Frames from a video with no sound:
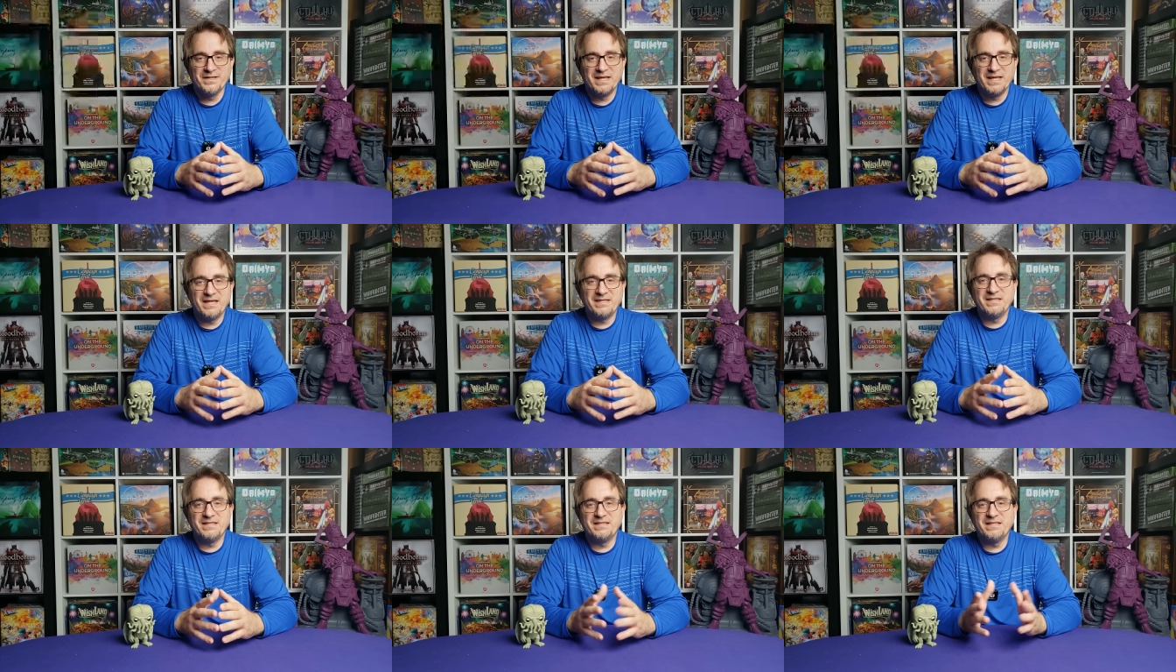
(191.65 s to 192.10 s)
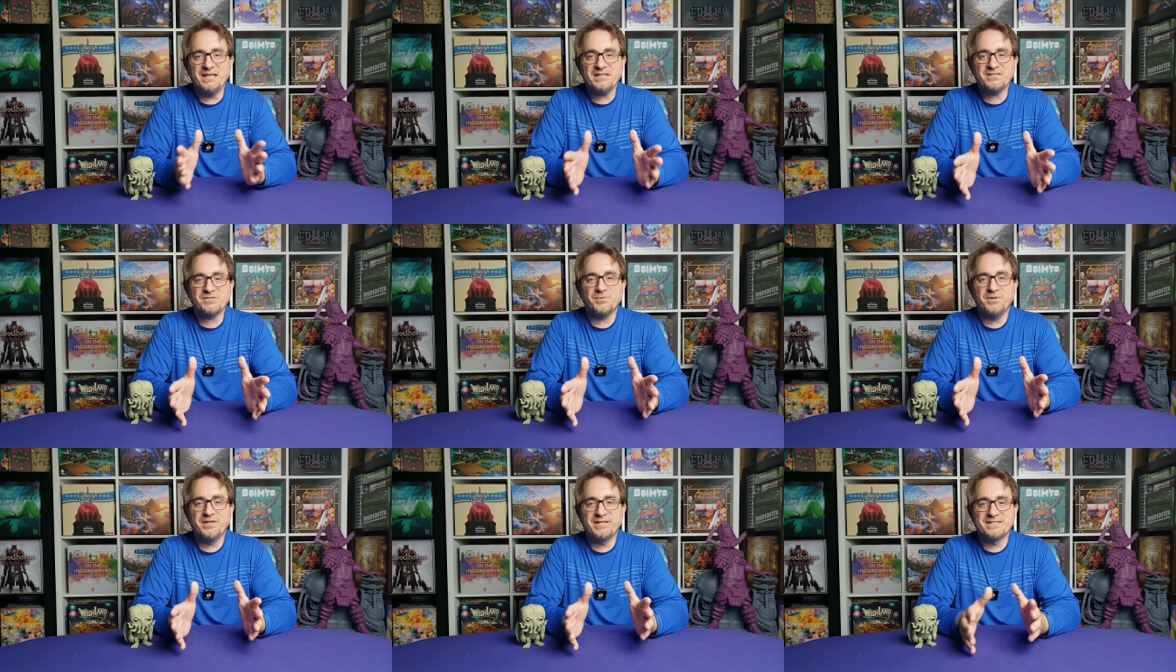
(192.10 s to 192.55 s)
And the
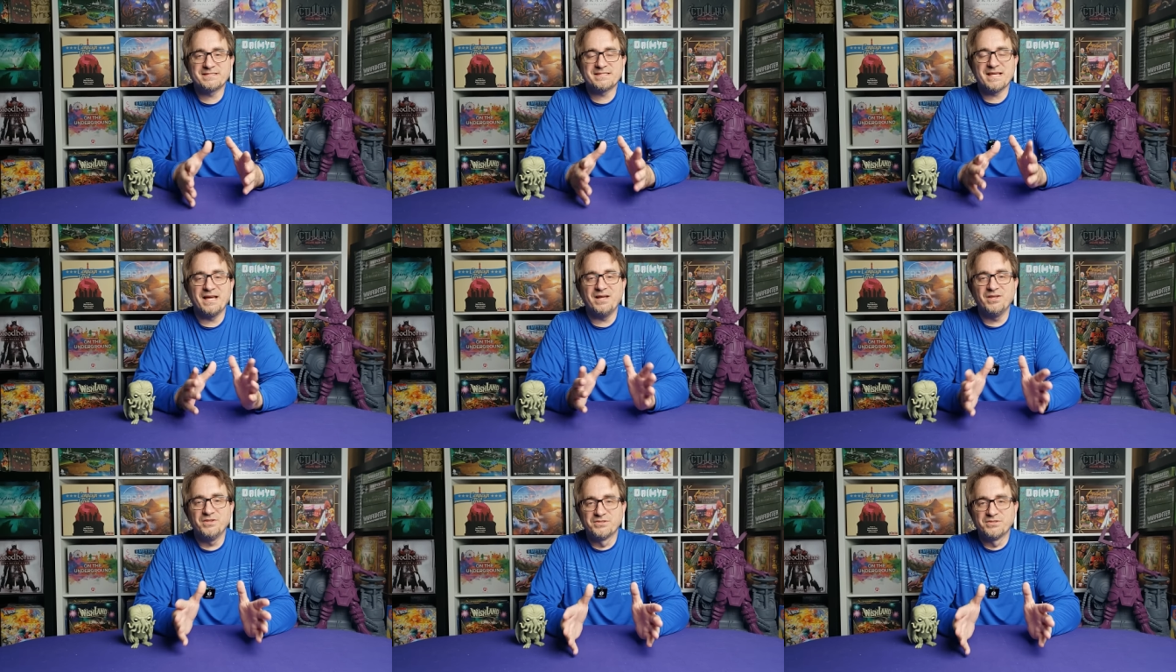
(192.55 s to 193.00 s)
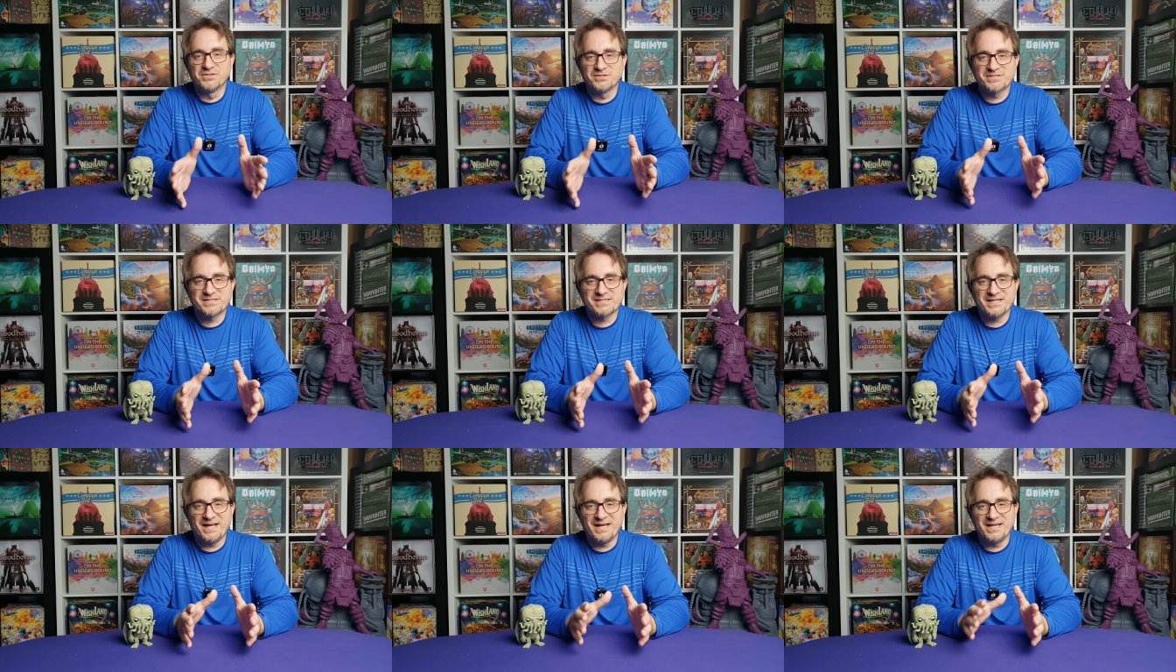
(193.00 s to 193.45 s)
next one is Elder
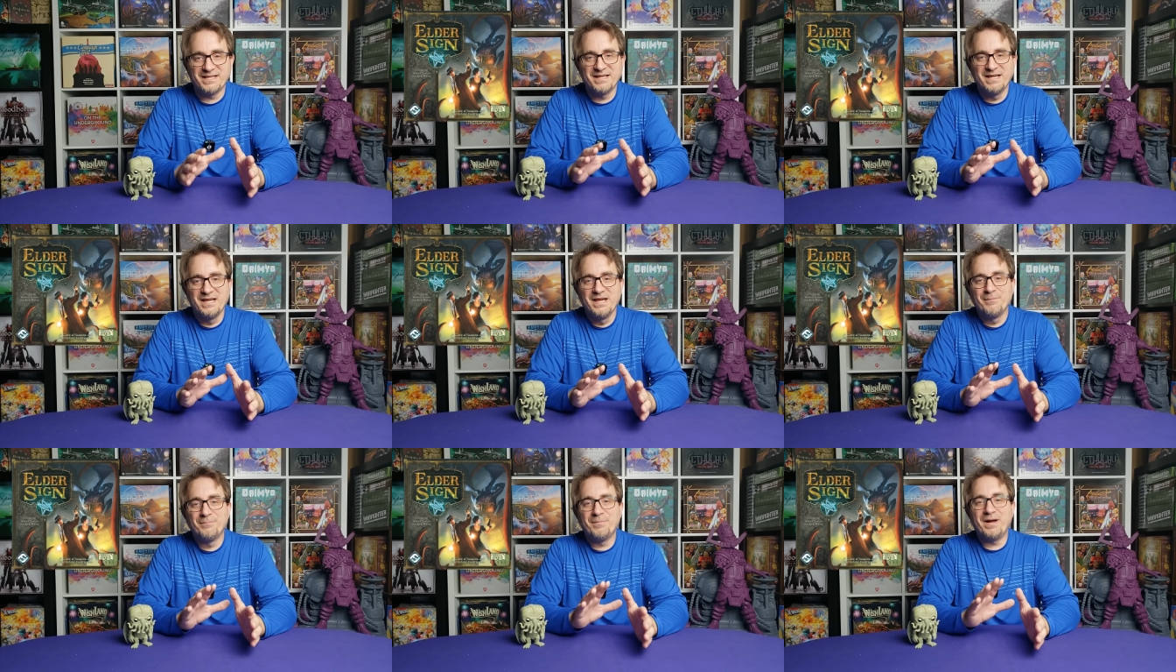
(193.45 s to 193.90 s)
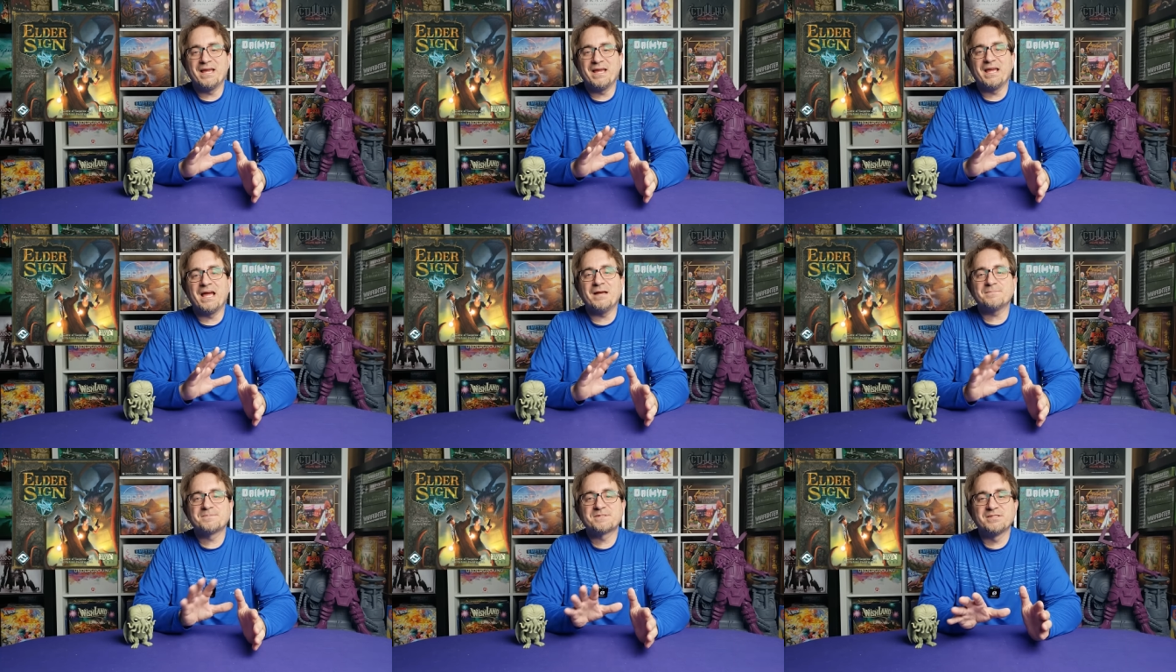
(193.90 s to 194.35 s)
Sign, my
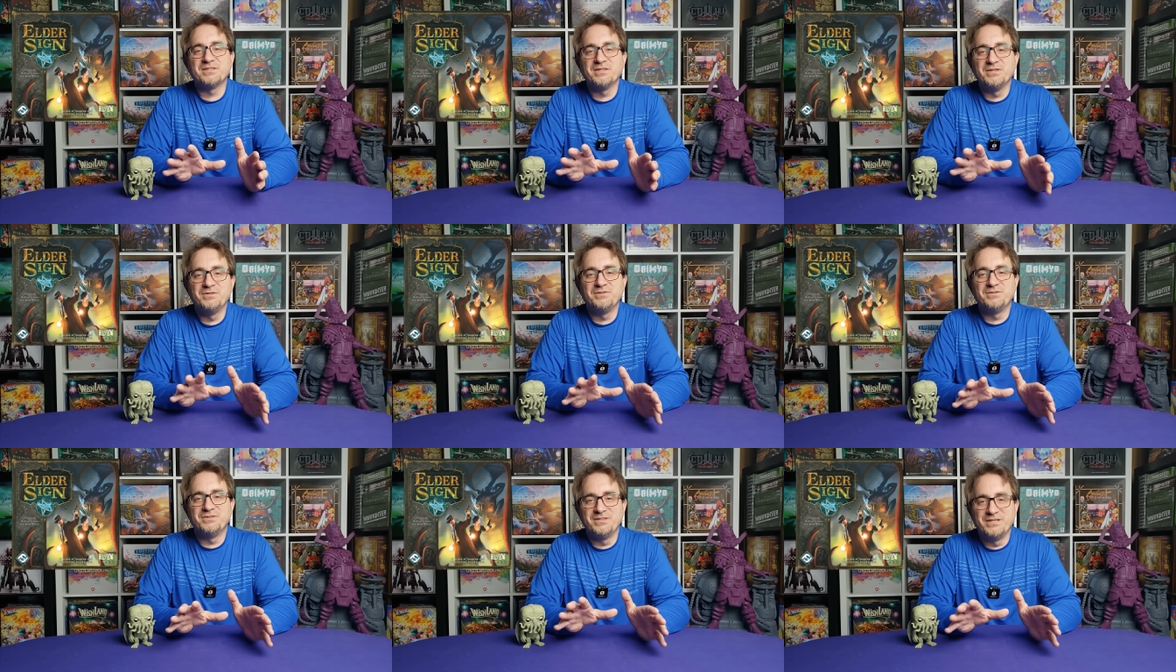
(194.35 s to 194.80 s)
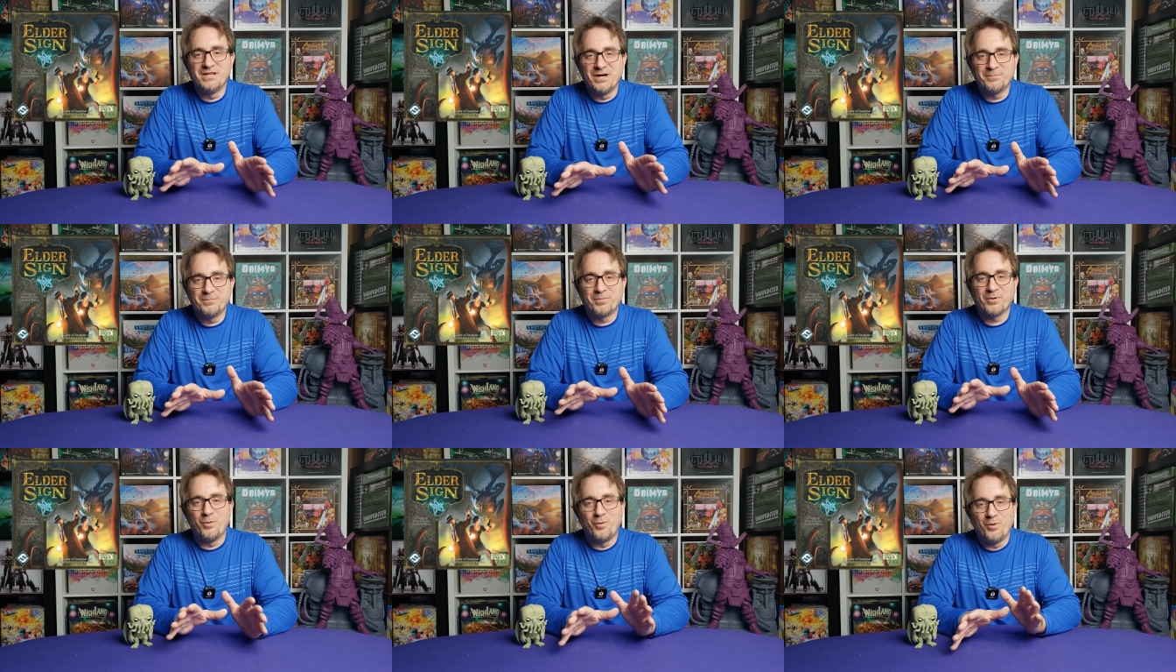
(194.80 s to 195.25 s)
absolute
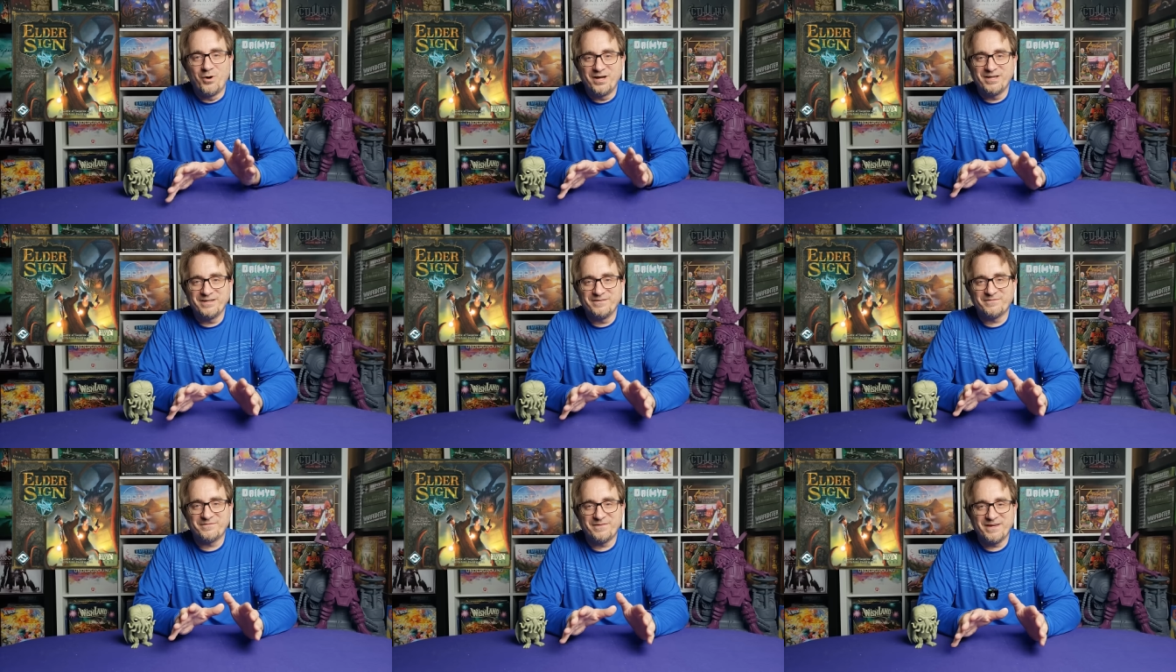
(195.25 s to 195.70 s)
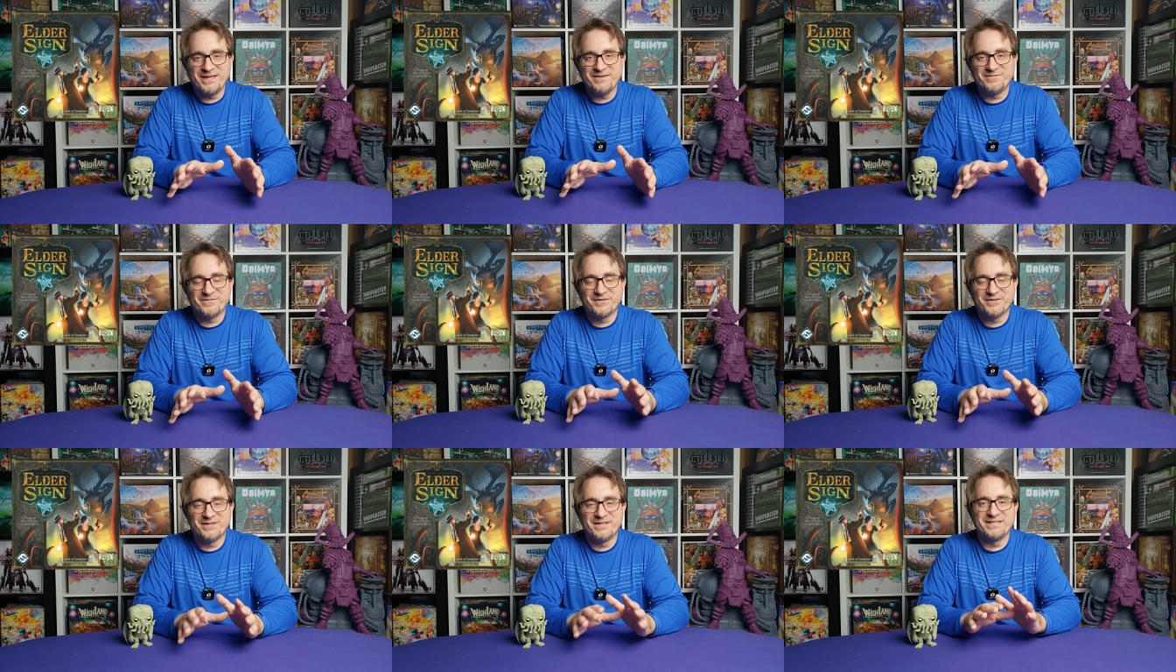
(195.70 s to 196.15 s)
number one
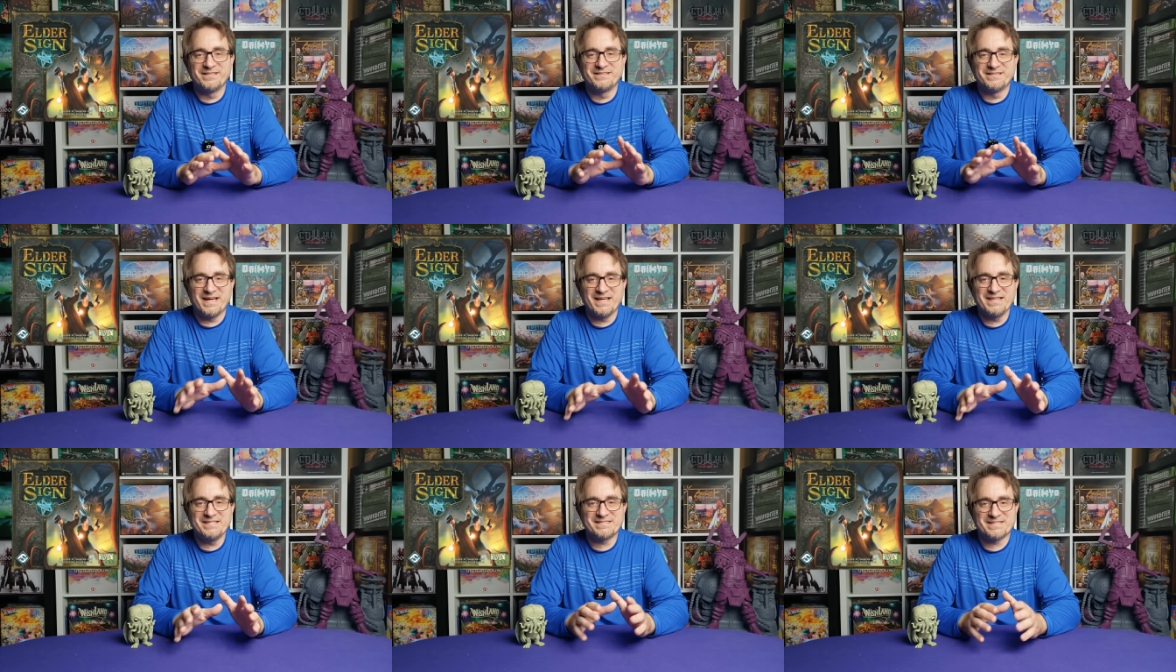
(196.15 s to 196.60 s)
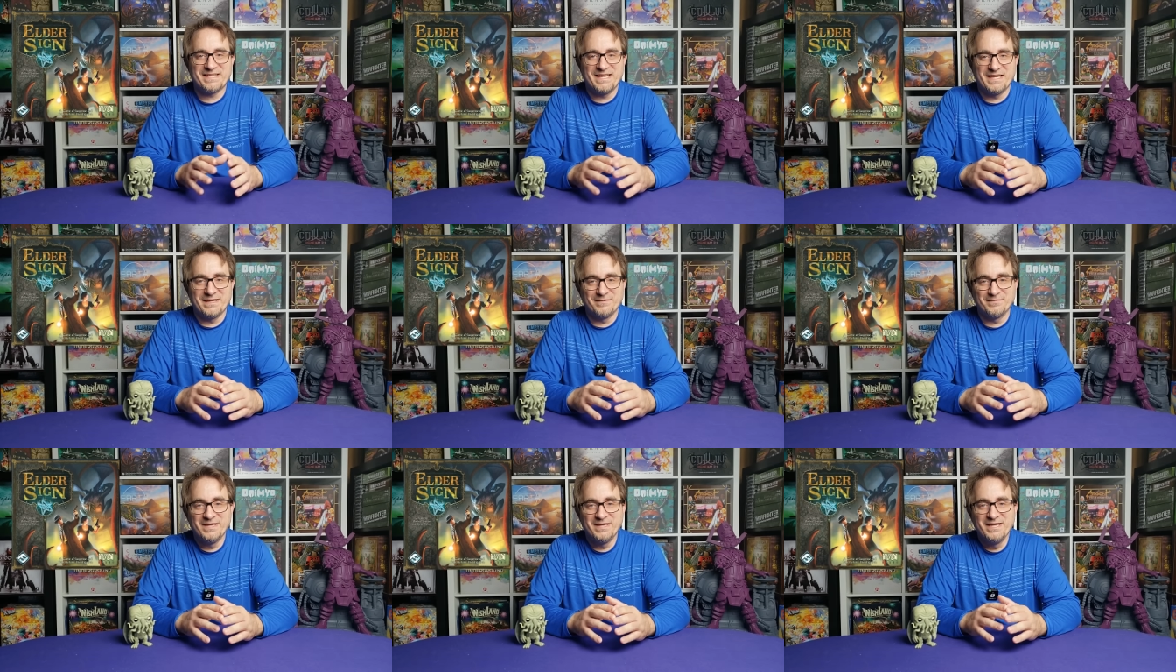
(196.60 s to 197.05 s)
favorite dice
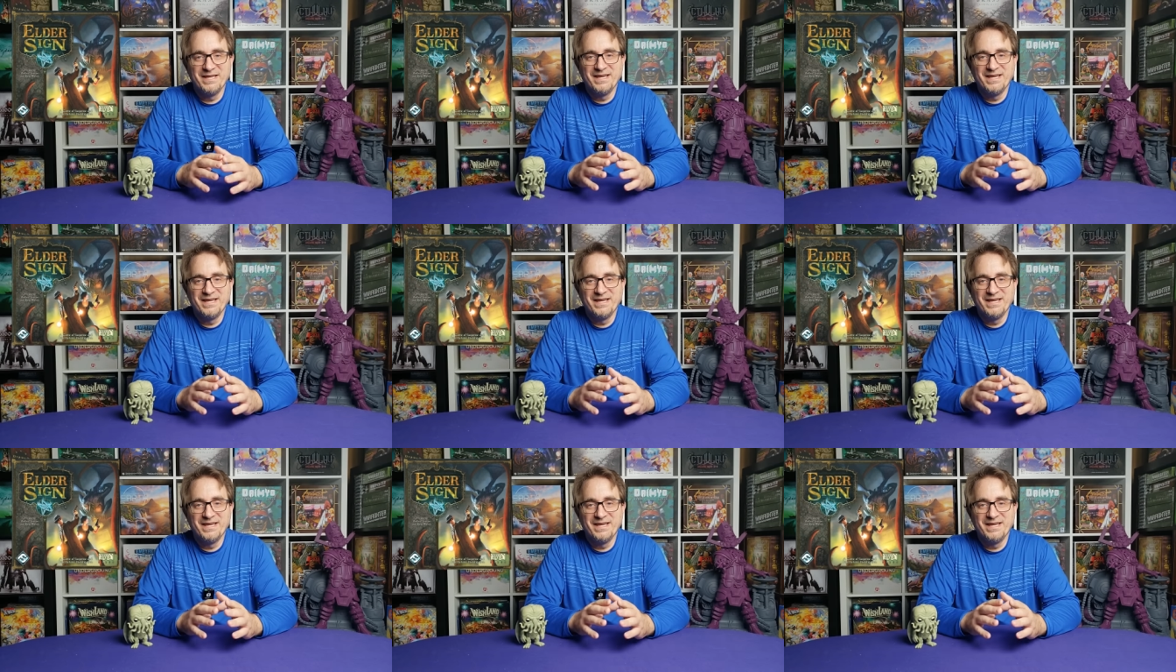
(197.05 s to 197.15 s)
game.